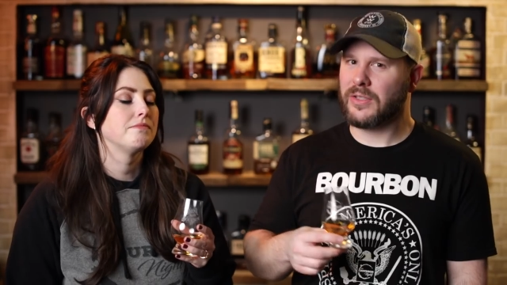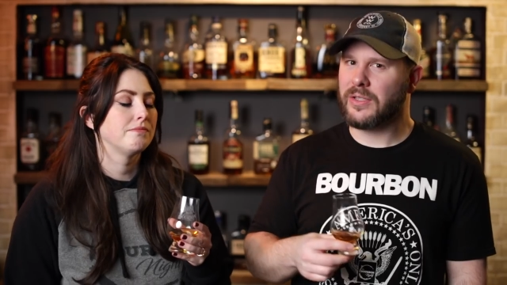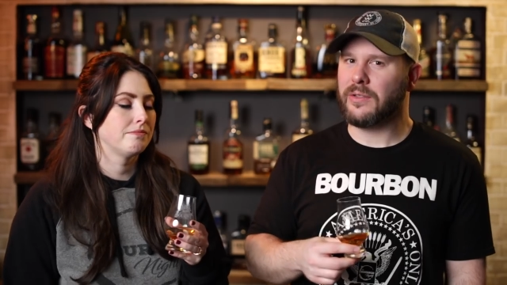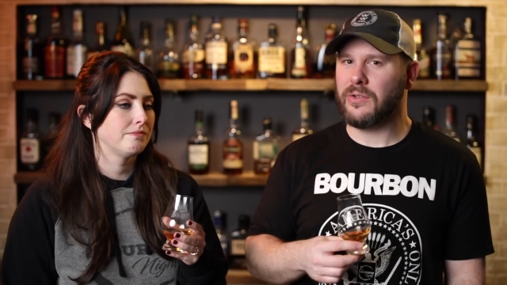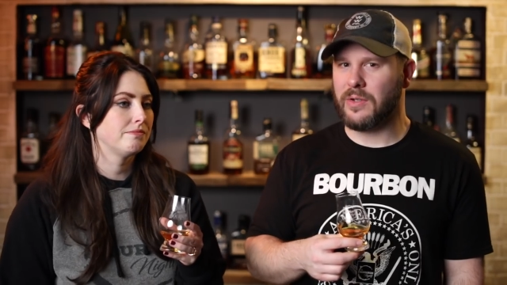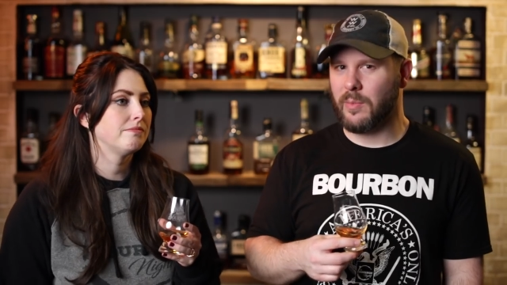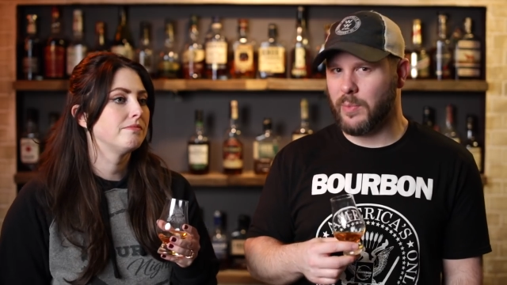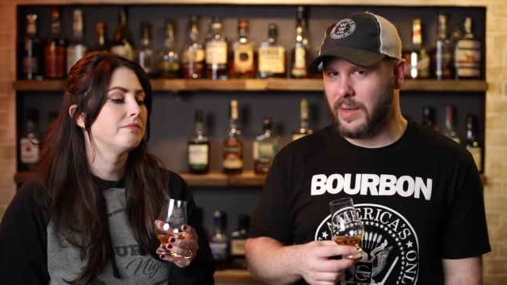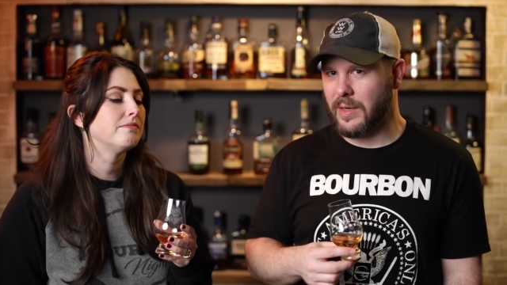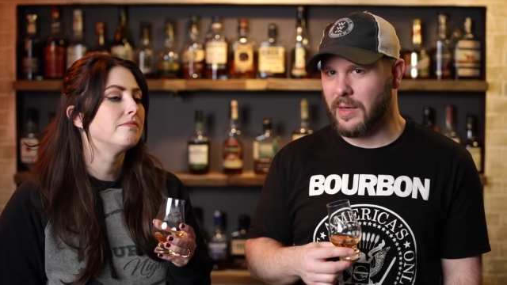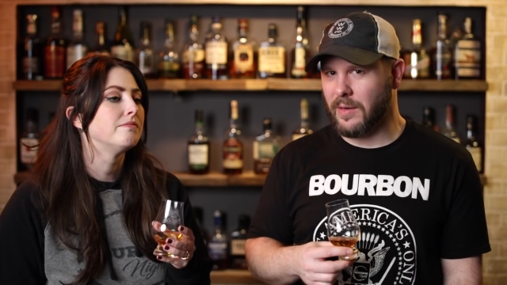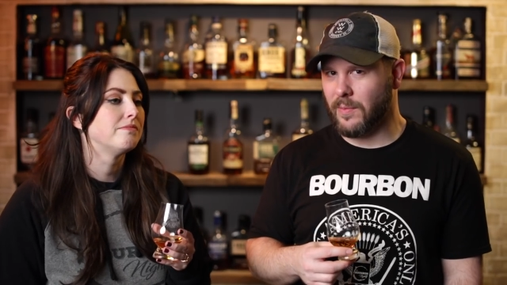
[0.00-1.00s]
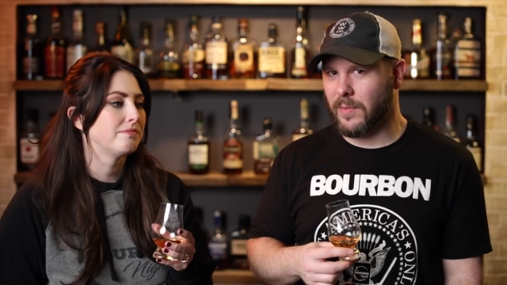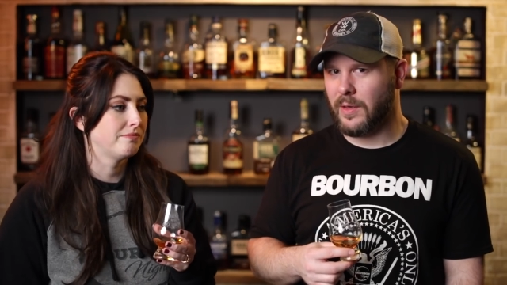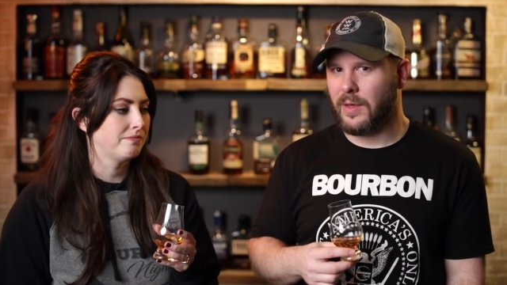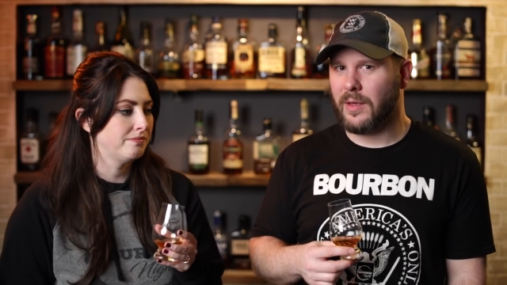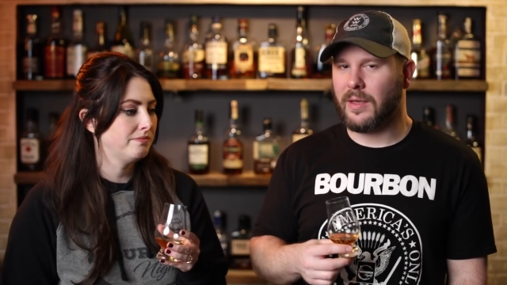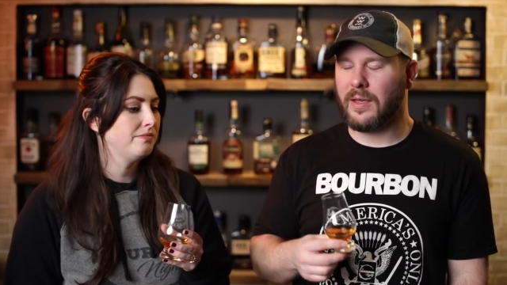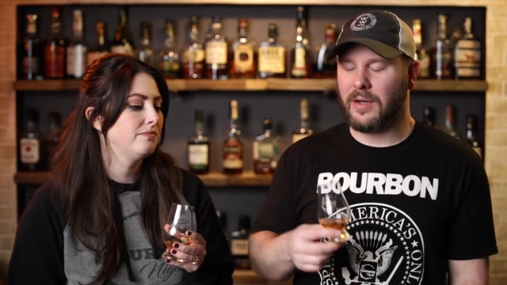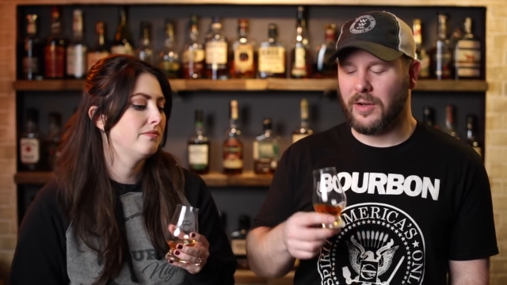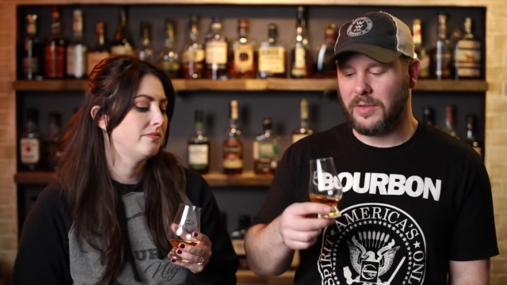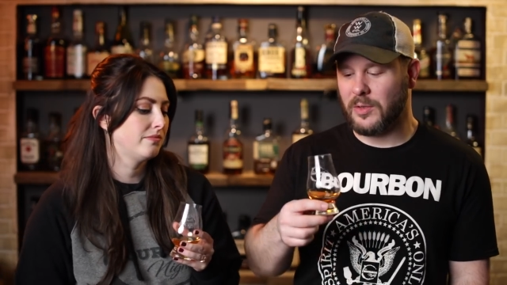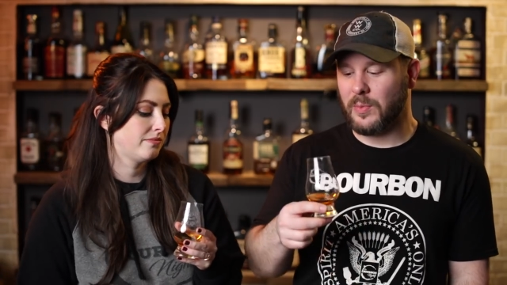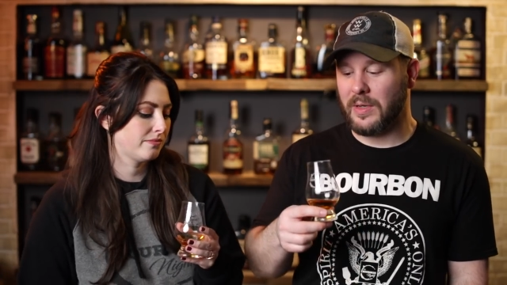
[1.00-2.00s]
Speaker 1: still Jim Beam. Mm -hmm.
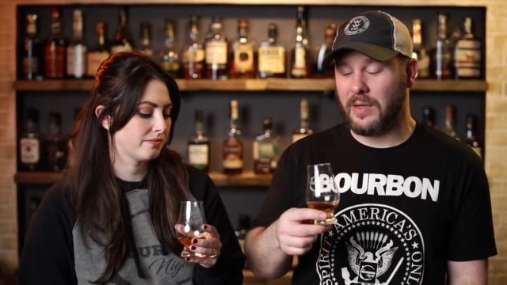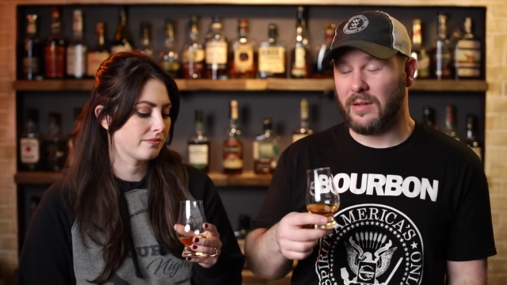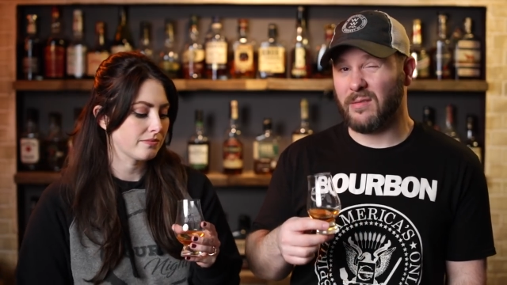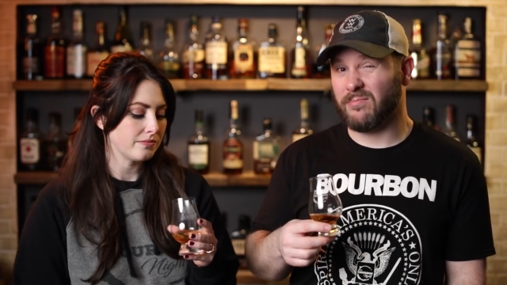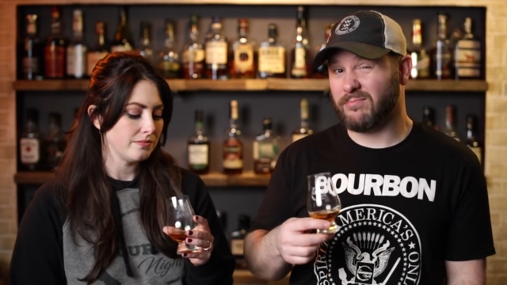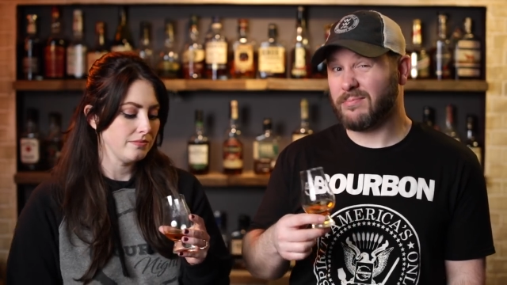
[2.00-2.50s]
You know, this being